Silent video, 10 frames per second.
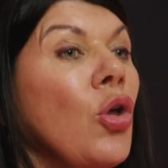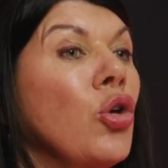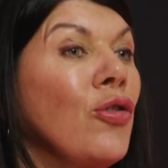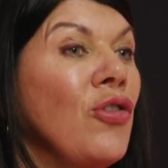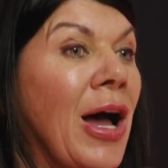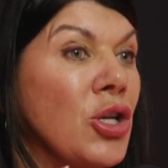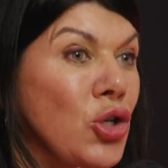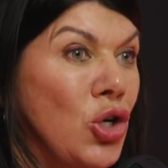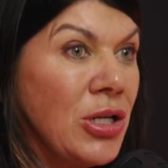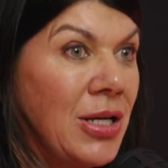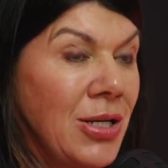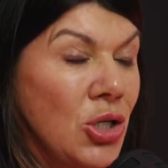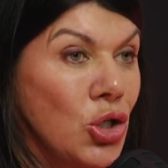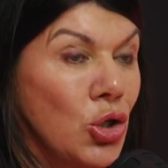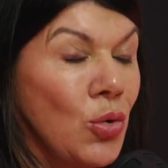You've now turned it
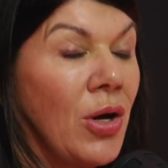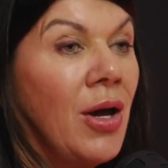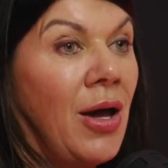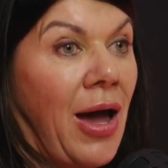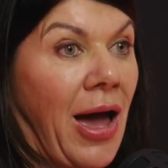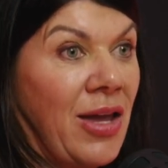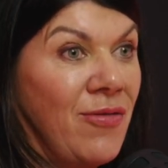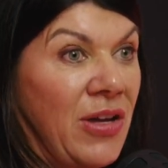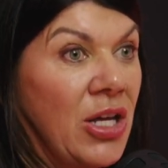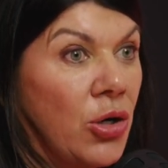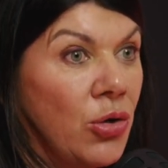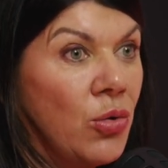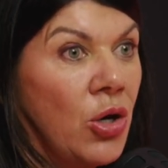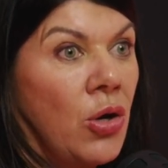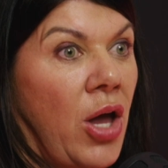into a
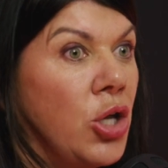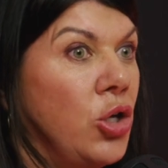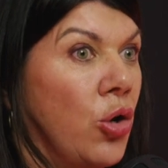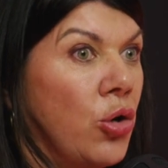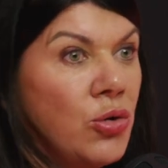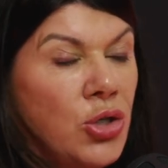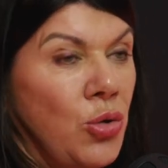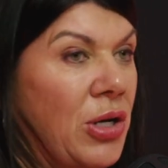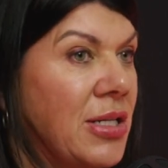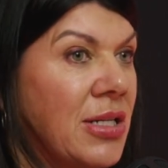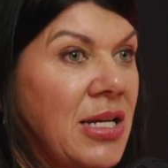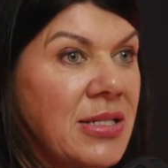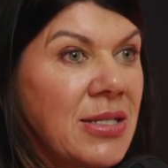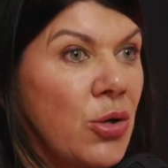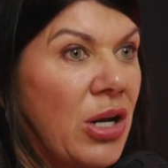video, and you don't need to
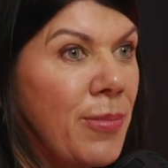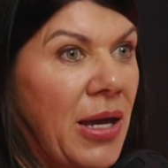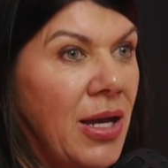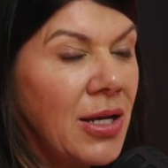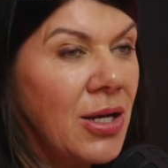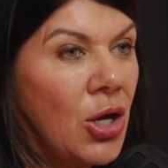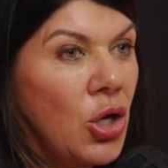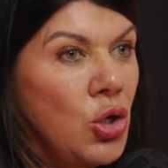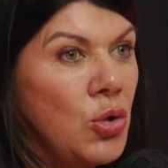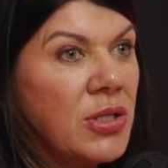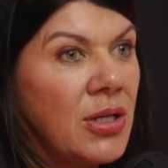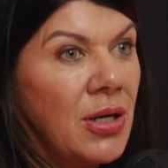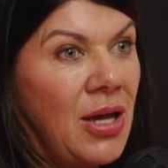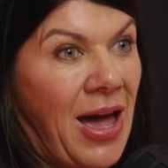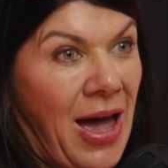necessarily be in it, using
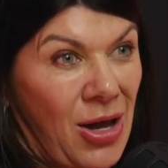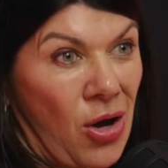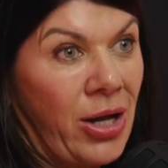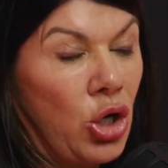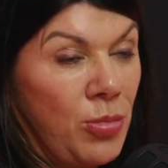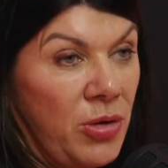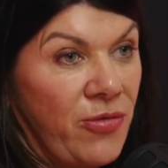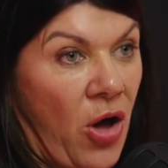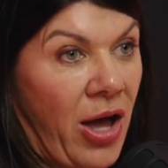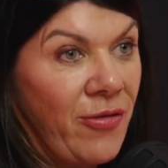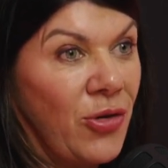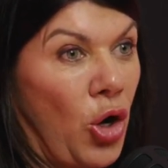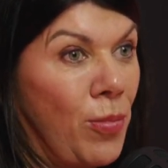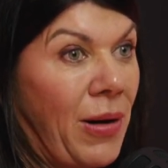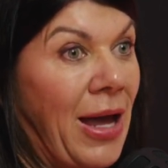AI Lumen 5.
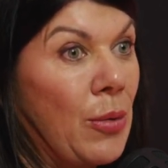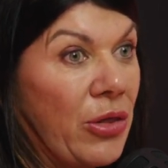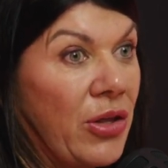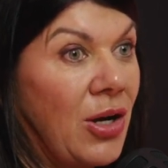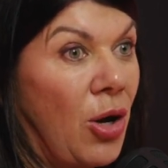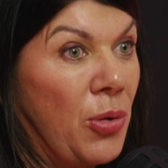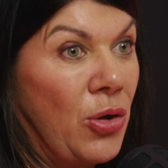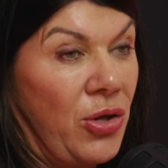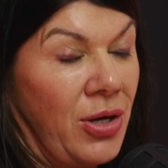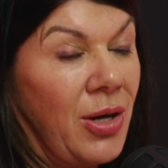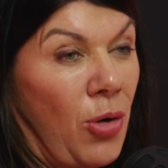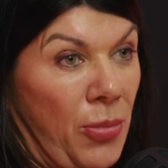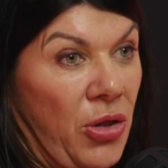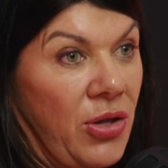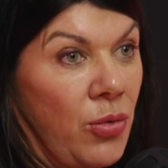Go play with it. I'll put
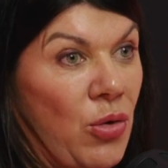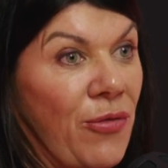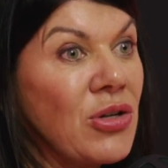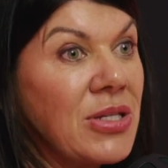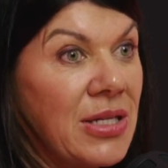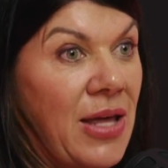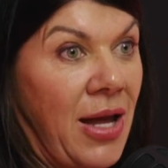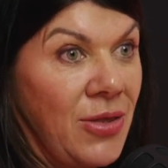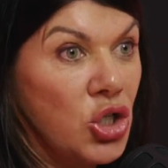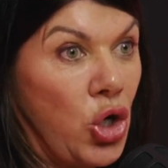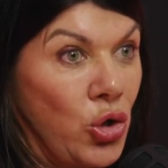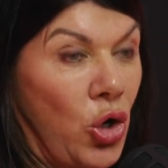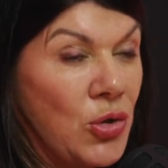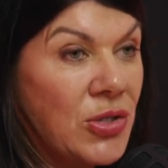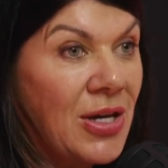the reference to that in the show
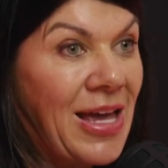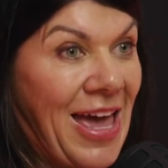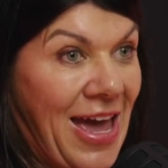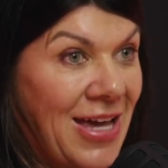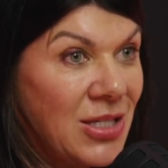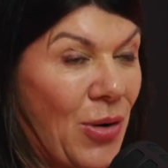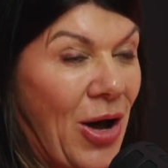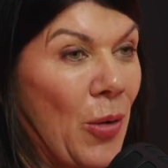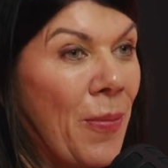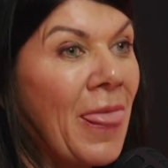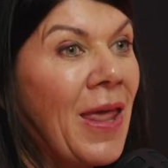notes as well.